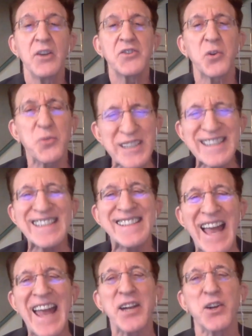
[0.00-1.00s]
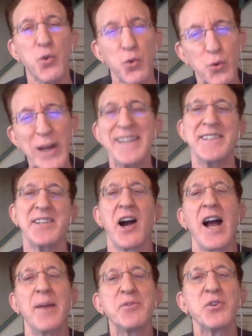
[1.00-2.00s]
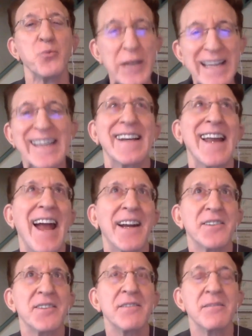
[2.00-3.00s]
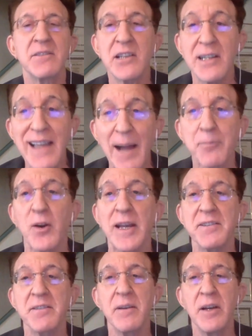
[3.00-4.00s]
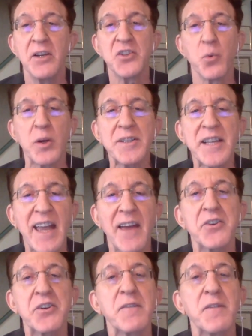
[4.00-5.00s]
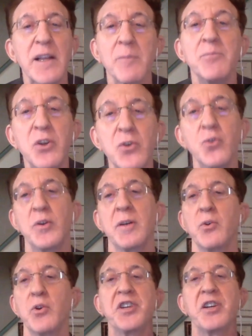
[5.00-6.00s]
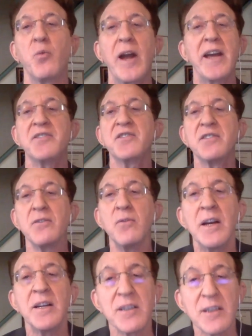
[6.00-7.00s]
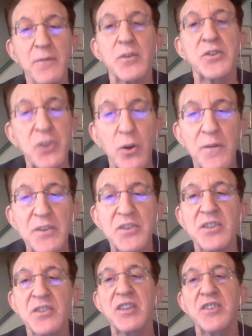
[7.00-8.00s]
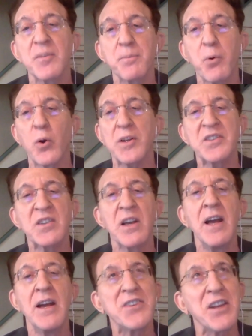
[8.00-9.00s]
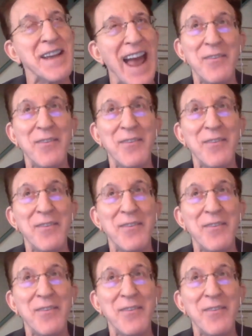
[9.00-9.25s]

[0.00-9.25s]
So this is a great time to reconnect, to collaborate, to work together to develop new and emerging ways to deliver services and supports to